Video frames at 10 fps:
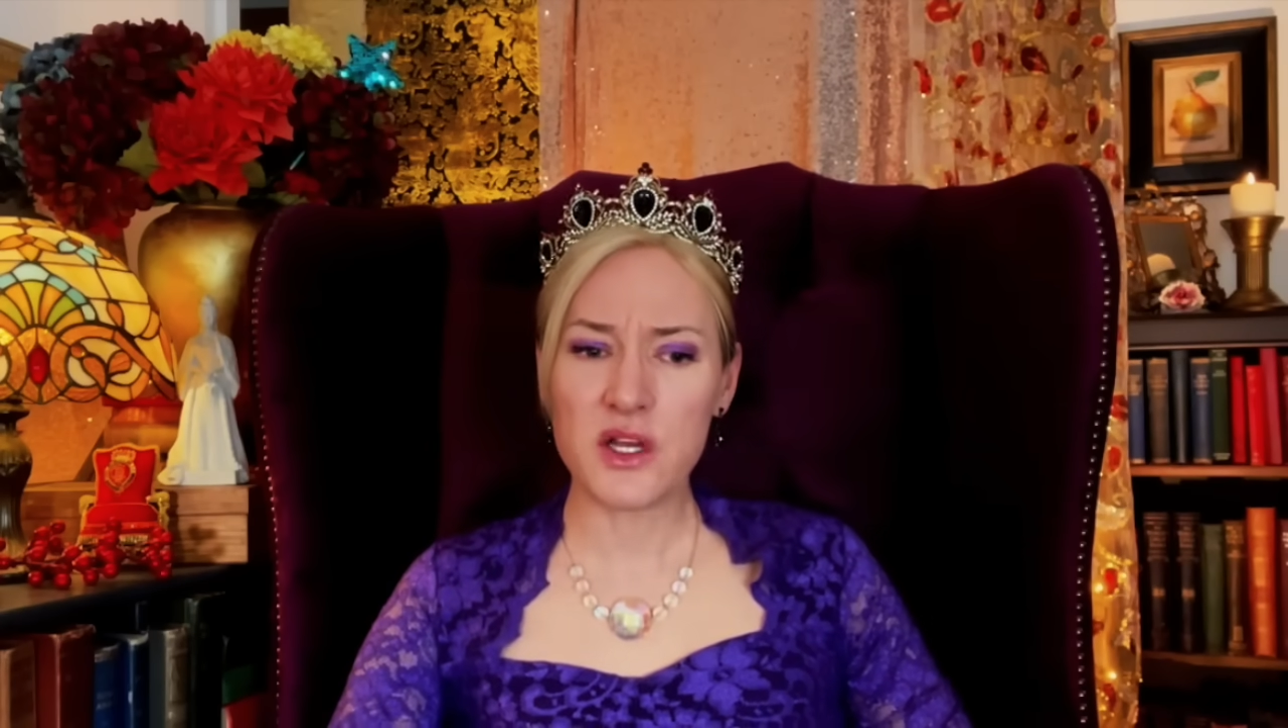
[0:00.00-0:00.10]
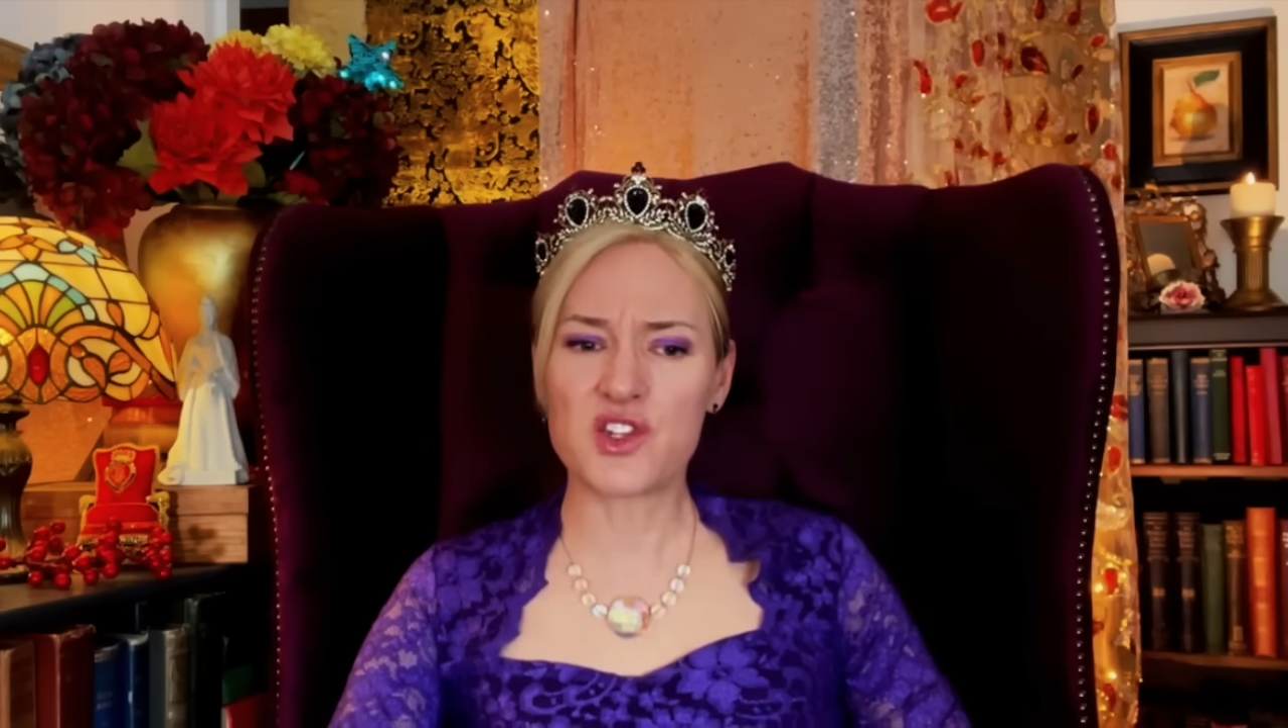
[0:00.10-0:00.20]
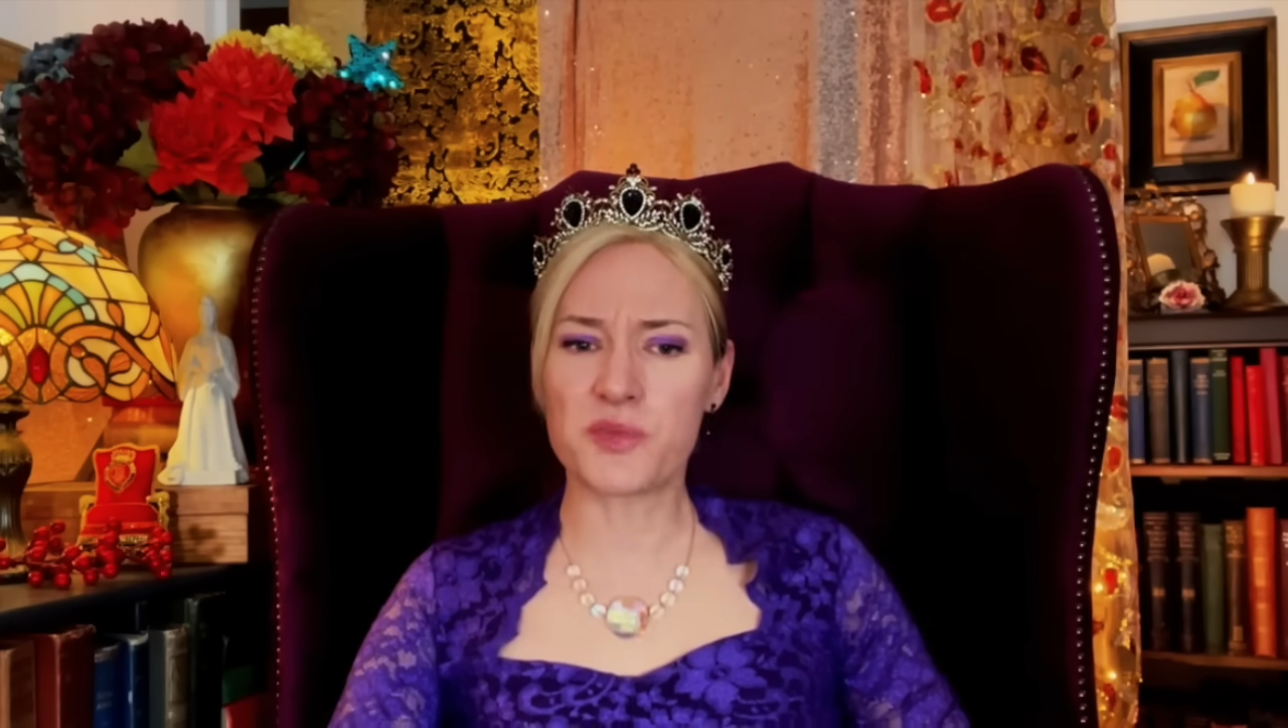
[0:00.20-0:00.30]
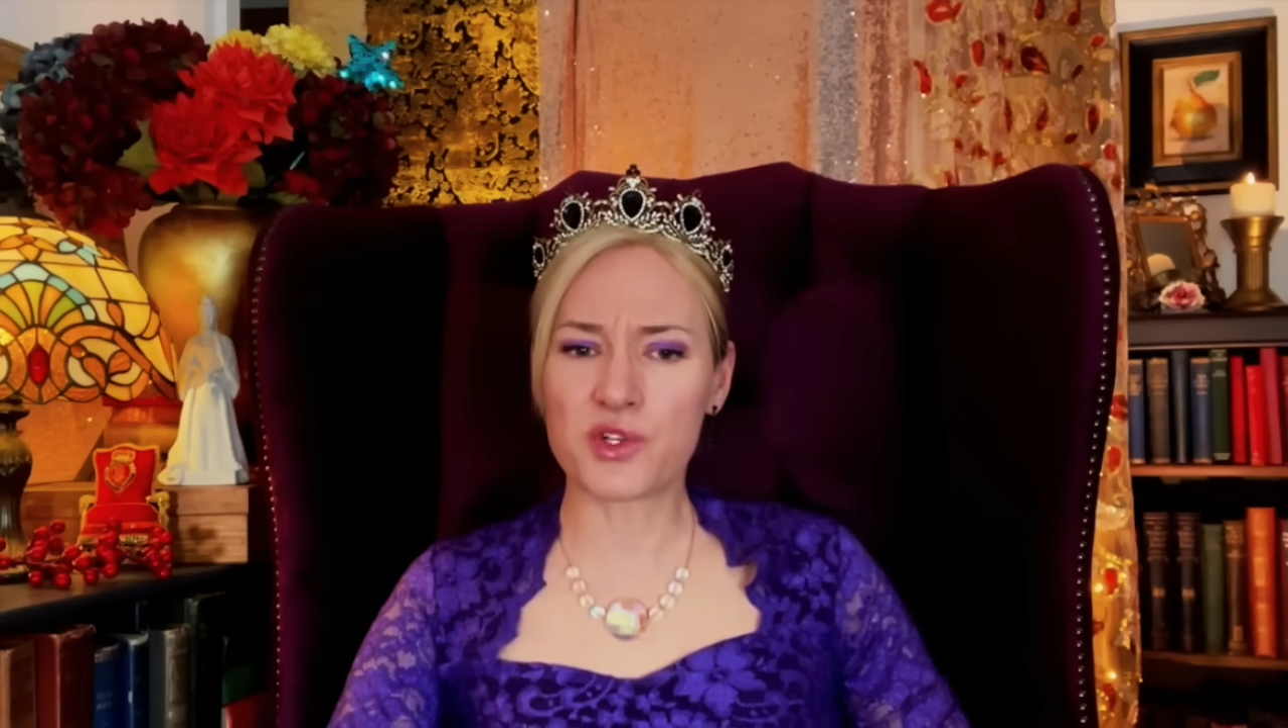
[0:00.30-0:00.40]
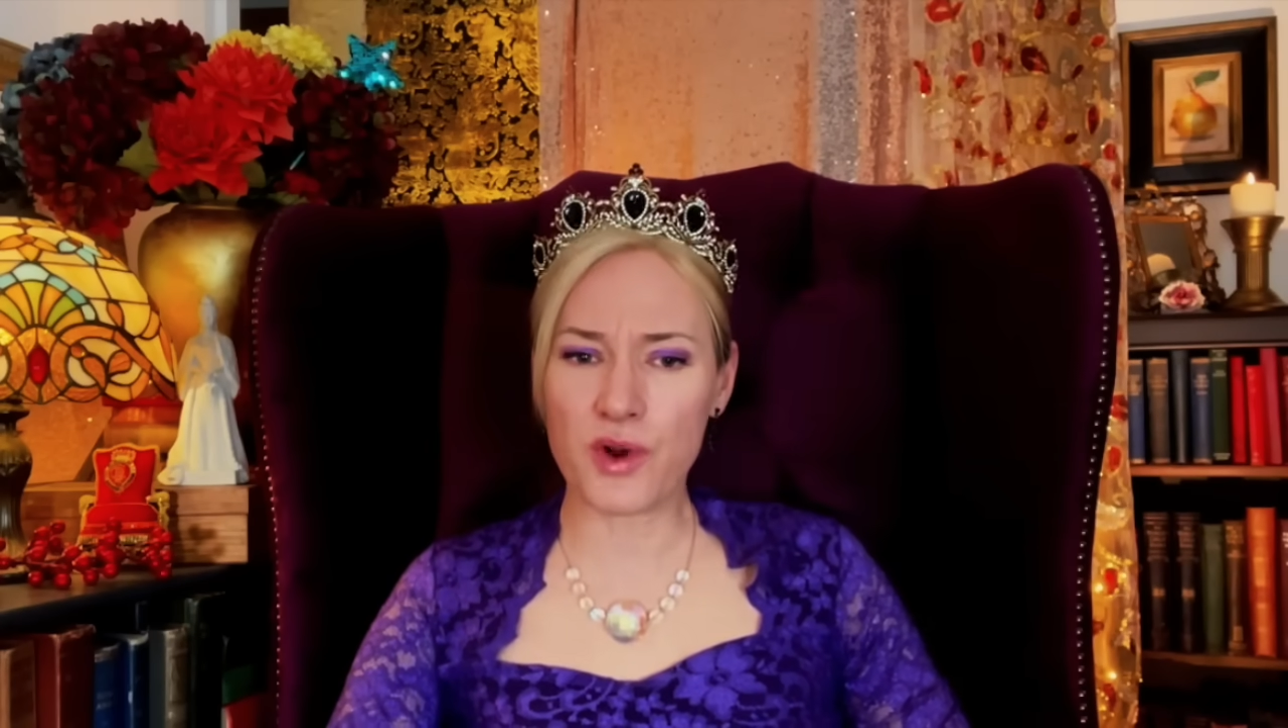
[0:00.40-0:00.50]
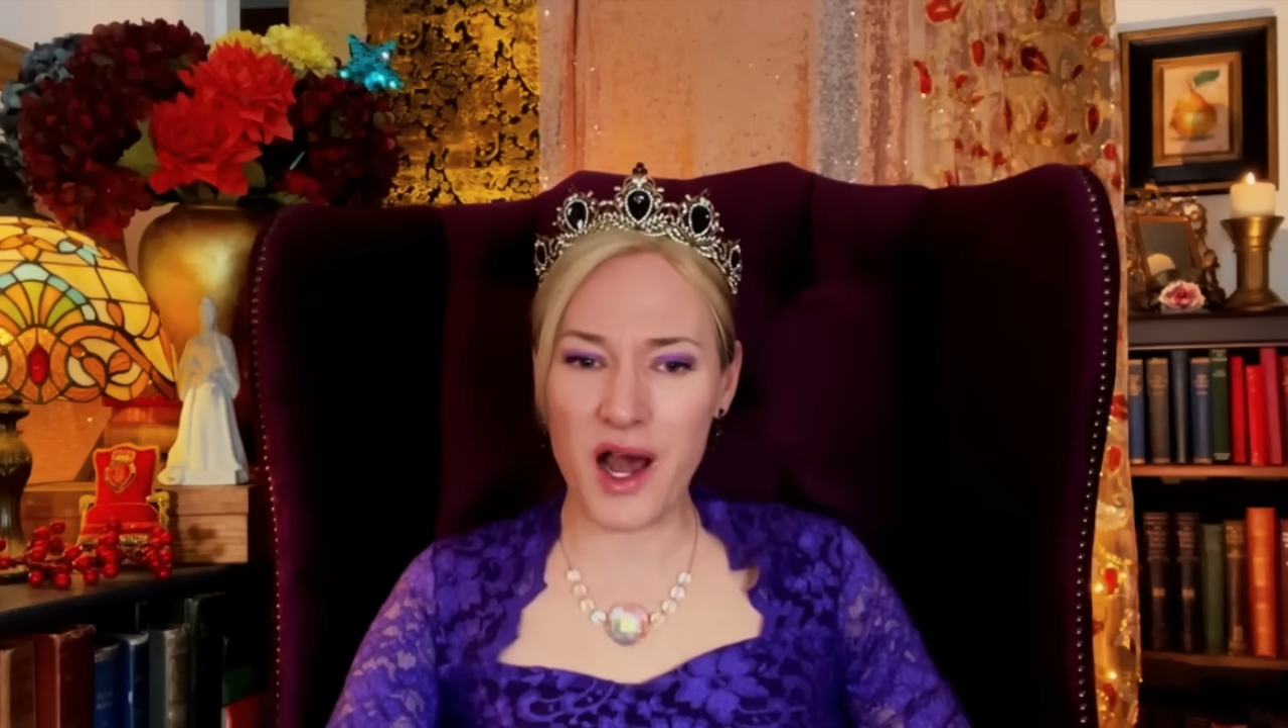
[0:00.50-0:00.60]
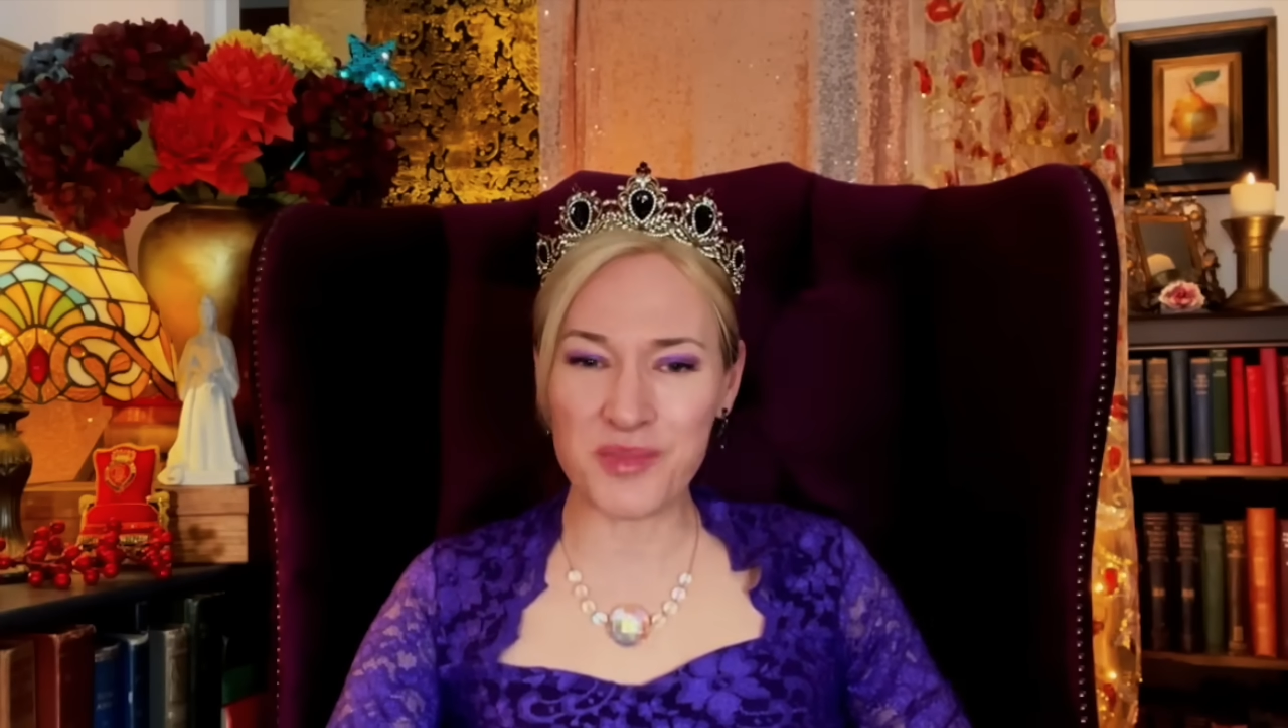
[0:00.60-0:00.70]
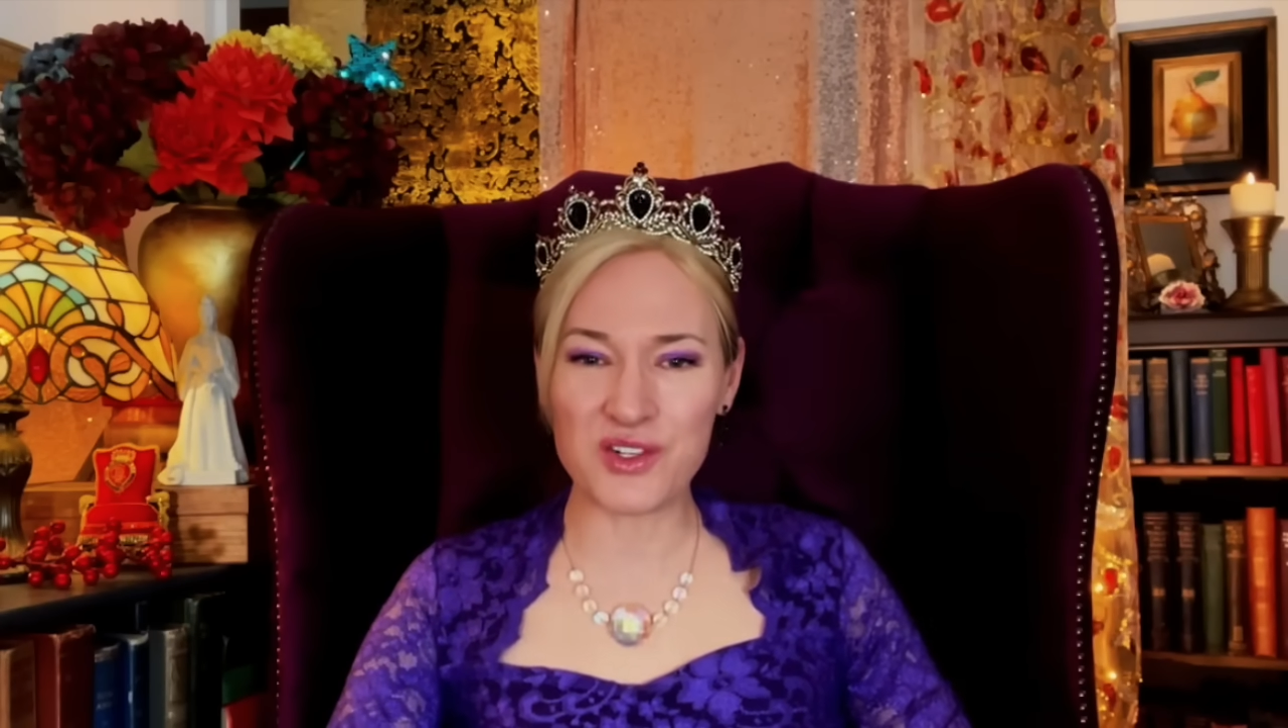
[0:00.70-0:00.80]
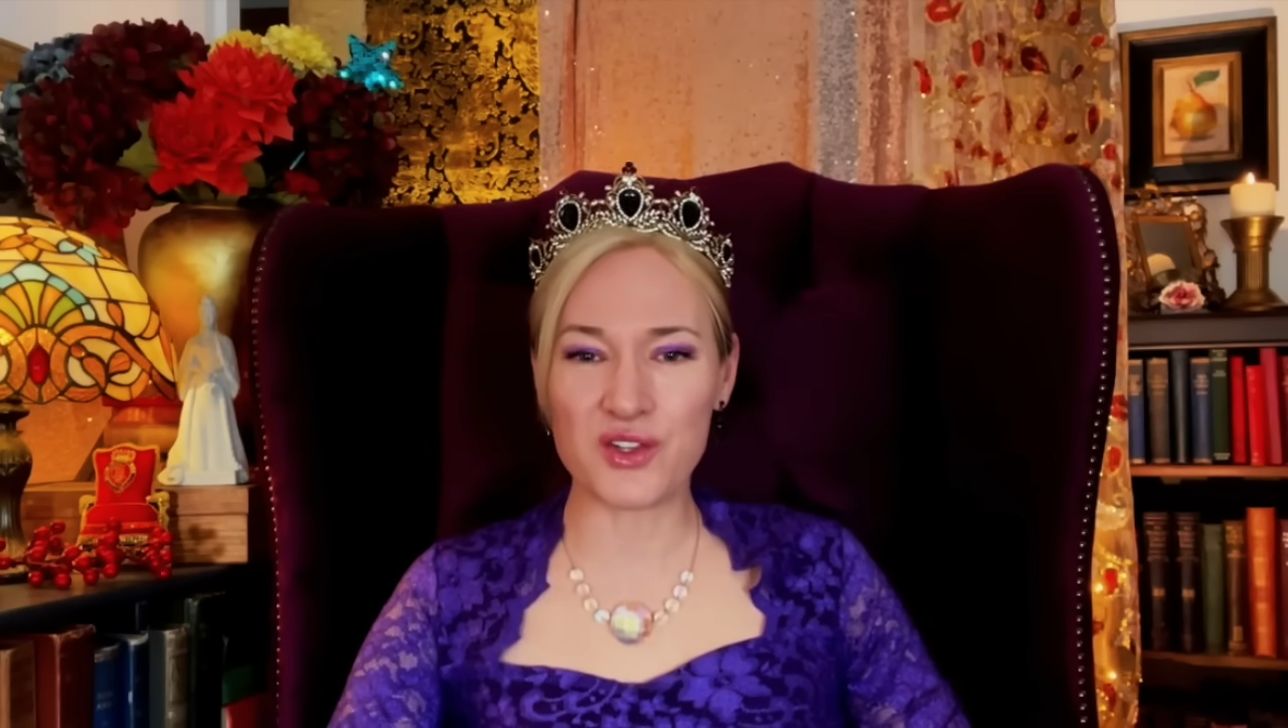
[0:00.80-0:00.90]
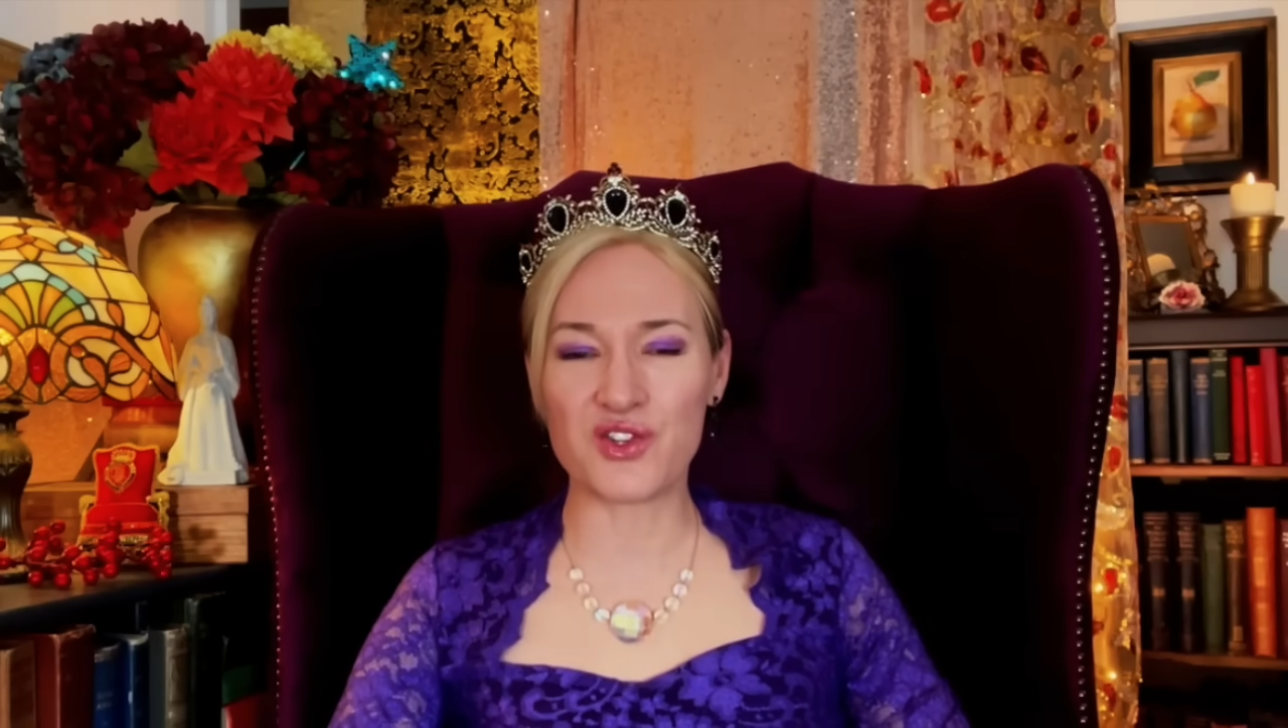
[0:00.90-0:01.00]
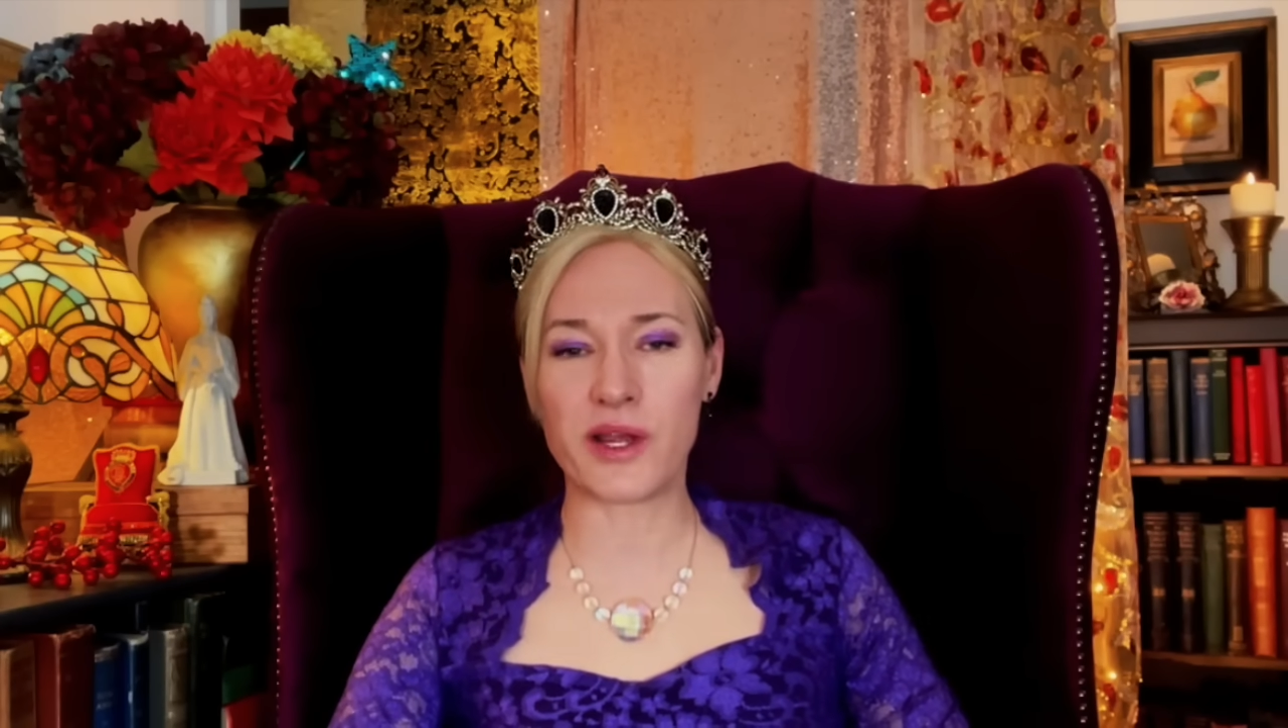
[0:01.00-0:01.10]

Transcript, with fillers: subscribing to the